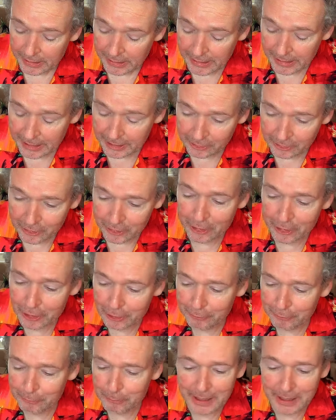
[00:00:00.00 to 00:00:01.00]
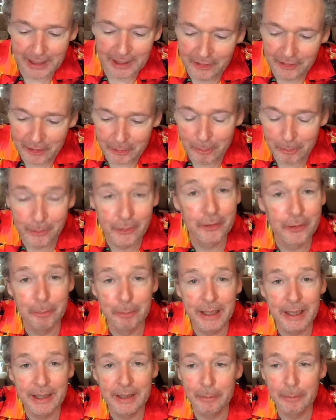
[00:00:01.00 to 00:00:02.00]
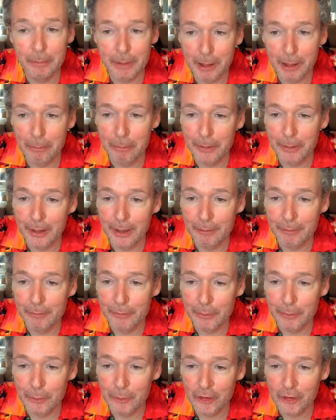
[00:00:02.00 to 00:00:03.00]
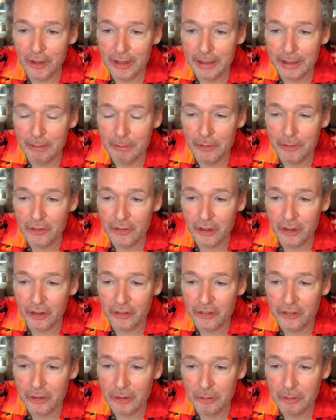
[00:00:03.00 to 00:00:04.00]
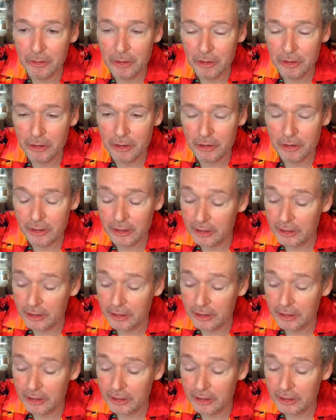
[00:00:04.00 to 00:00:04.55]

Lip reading: it should have made you want to beat them up, but unfortunately it was just too good.